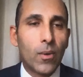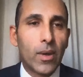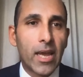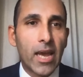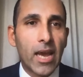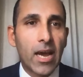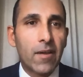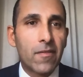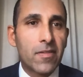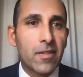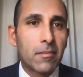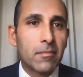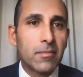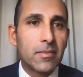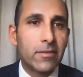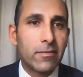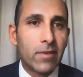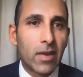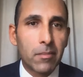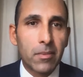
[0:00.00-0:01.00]
have some
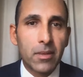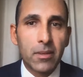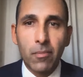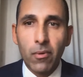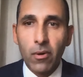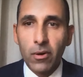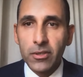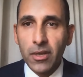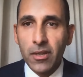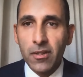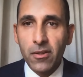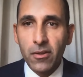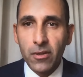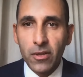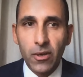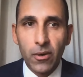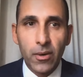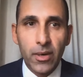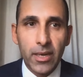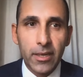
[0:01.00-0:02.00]
development projects
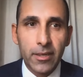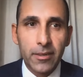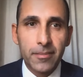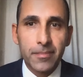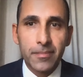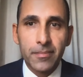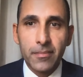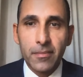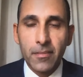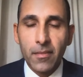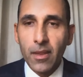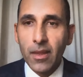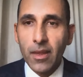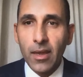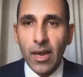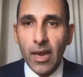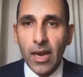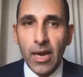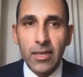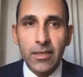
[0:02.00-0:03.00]
ongoing
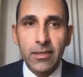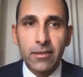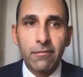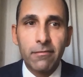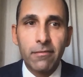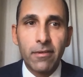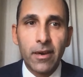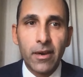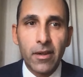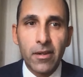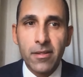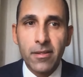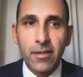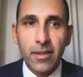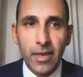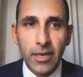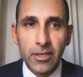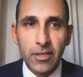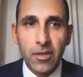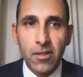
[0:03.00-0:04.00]
at various
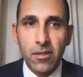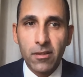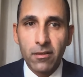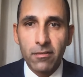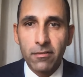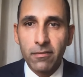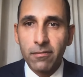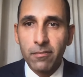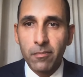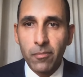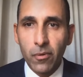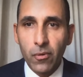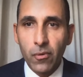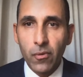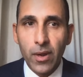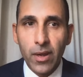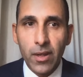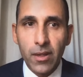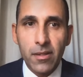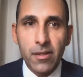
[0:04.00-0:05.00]
stages of
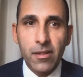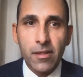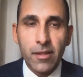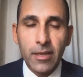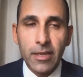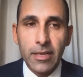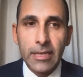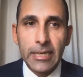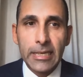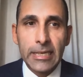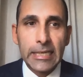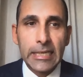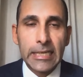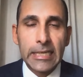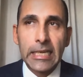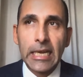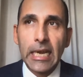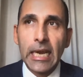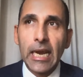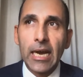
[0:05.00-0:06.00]
progress.
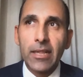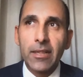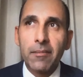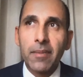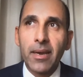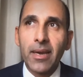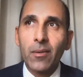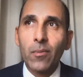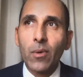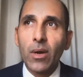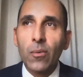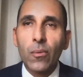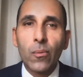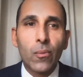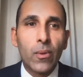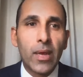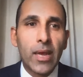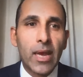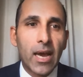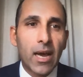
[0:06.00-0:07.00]
The main one we
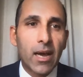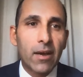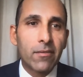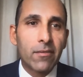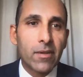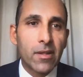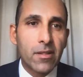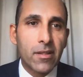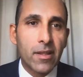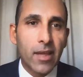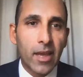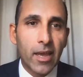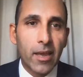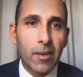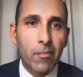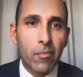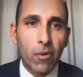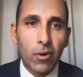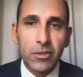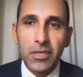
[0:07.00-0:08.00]
have is a
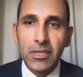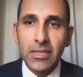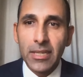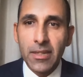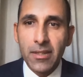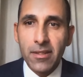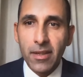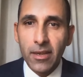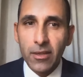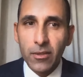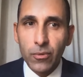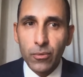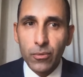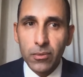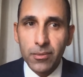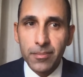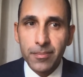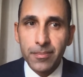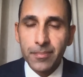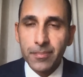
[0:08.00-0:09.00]
project in Zaytun.
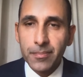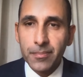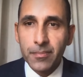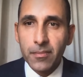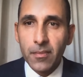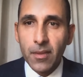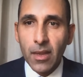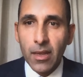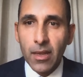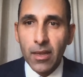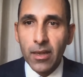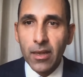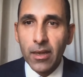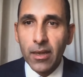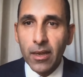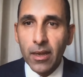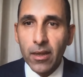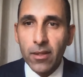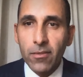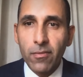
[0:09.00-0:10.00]

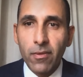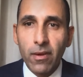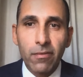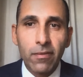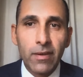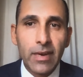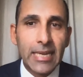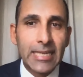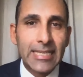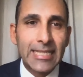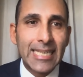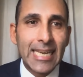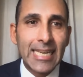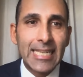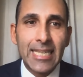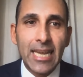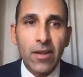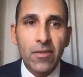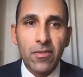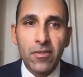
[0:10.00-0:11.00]
It's roughly a
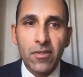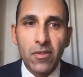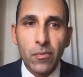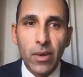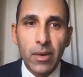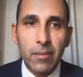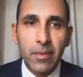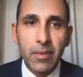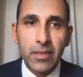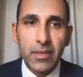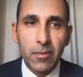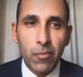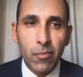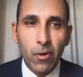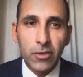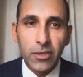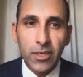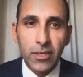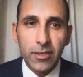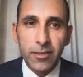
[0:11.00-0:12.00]
10,000 square meter
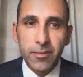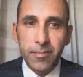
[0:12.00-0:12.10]
project.